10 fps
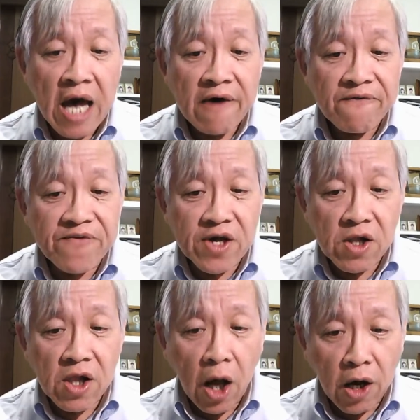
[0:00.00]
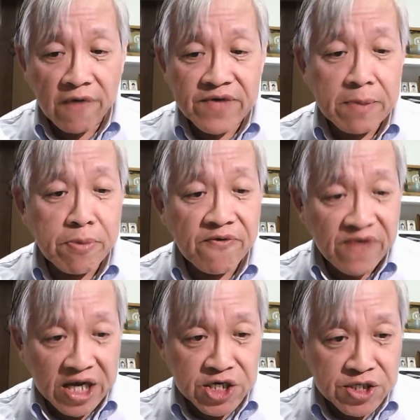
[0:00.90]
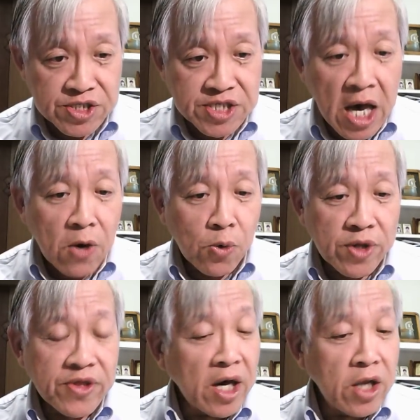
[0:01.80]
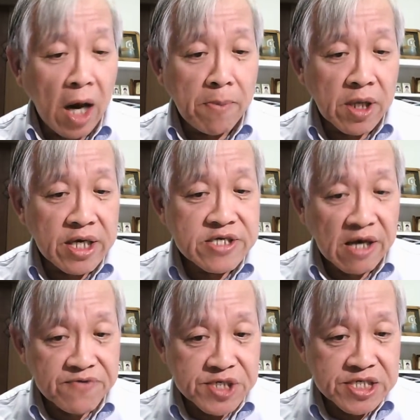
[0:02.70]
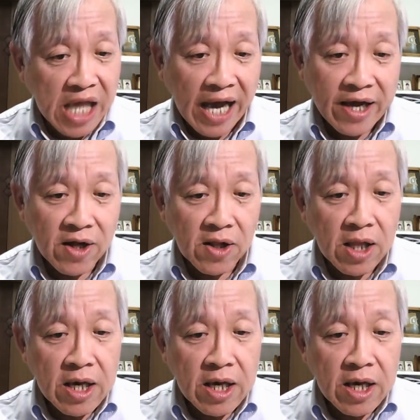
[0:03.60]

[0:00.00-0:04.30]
full of imperfections, with anomalies of style,